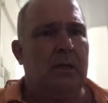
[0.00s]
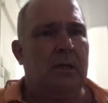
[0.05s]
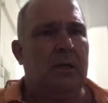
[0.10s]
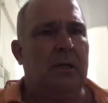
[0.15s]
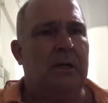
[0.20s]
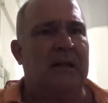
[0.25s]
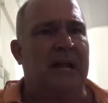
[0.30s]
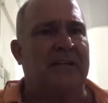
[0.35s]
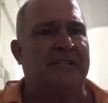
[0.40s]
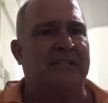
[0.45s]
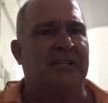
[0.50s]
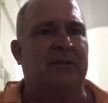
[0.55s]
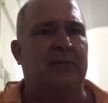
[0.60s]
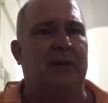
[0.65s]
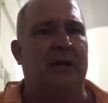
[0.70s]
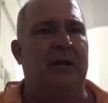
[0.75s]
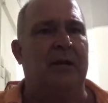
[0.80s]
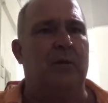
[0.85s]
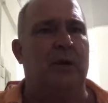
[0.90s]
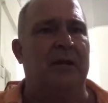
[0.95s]
That's a
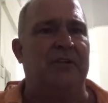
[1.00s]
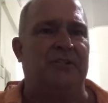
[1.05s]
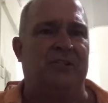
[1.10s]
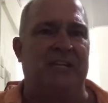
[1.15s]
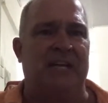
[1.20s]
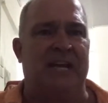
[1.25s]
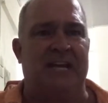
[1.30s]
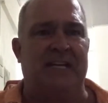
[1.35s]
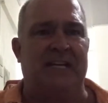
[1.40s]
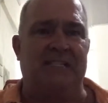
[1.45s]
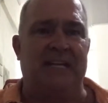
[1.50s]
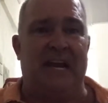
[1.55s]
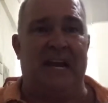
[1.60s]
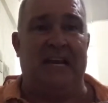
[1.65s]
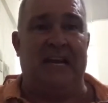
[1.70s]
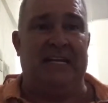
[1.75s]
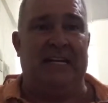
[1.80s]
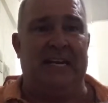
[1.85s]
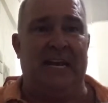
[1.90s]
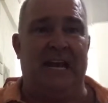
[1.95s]
great question. Has
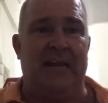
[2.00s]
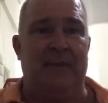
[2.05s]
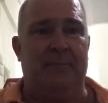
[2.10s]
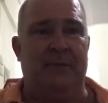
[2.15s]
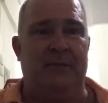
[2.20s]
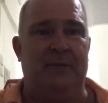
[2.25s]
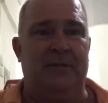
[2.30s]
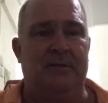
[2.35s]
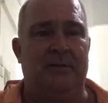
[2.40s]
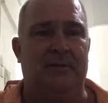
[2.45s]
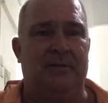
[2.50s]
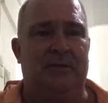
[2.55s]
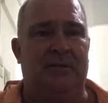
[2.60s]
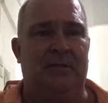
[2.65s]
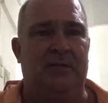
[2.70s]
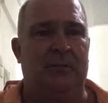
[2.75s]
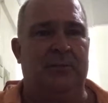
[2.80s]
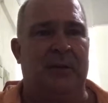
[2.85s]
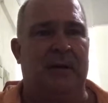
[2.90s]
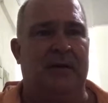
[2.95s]
ADA been
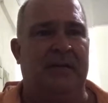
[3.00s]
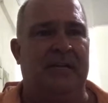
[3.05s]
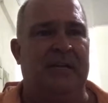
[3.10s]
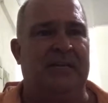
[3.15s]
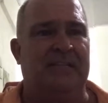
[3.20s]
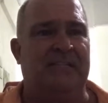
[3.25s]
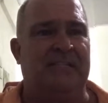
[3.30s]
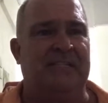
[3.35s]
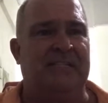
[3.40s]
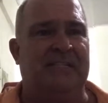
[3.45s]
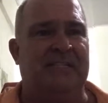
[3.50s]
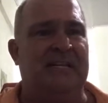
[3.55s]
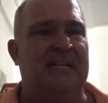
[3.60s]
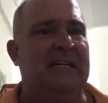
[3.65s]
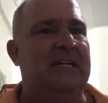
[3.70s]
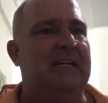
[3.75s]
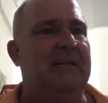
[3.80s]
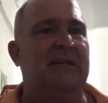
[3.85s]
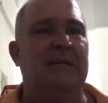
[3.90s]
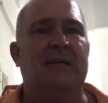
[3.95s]
cleared by the
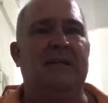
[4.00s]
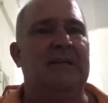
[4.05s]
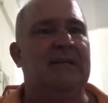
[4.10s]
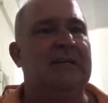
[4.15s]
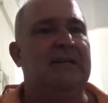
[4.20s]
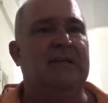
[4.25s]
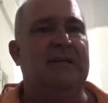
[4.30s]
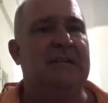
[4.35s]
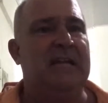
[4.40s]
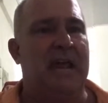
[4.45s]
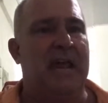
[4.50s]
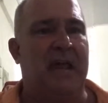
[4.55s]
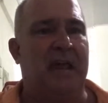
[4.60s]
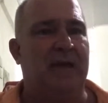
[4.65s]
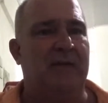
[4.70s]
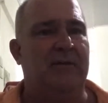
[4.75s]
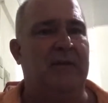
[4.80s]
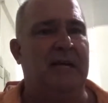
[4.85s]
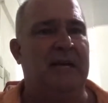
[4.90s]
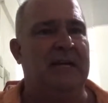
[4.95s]
SEC?
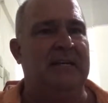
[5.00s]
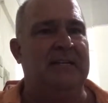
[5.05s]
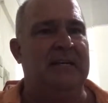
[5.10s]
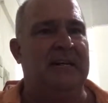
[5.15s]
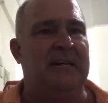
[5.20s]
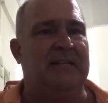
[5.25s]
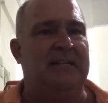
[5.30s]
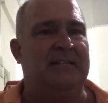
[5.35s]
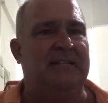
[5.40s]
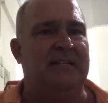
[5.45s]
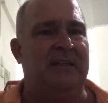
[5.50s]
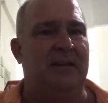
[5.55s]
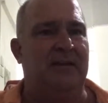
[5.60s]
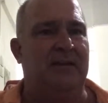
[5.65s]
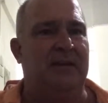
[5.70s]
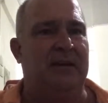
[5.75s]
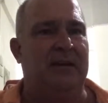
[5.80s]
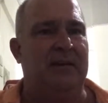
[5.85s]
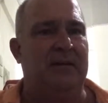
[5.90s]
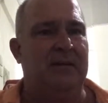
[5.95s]
No, and
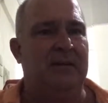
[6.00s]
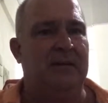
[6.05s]
negatory.